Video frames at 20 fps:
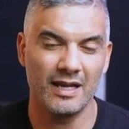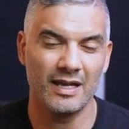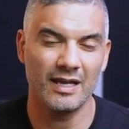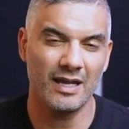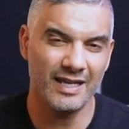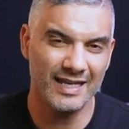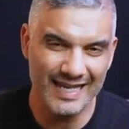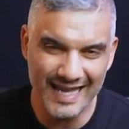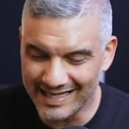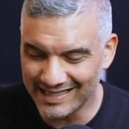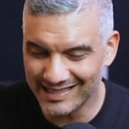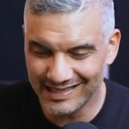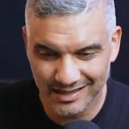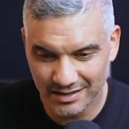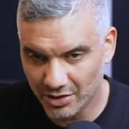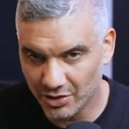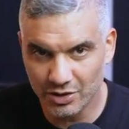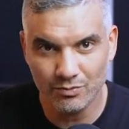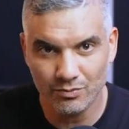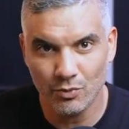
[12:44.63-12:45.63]
Yes,
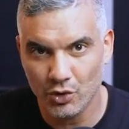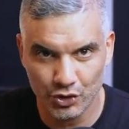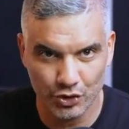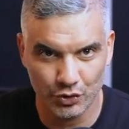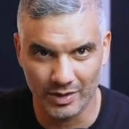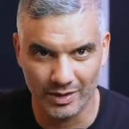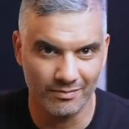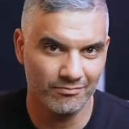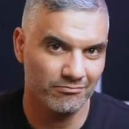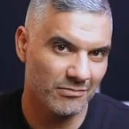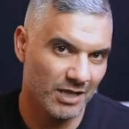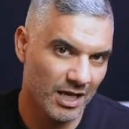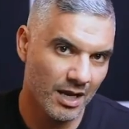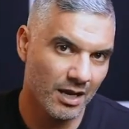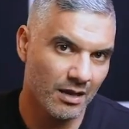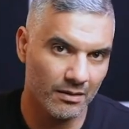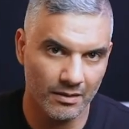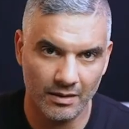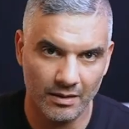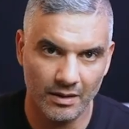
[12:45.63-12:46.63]
there's more to it. Yeah,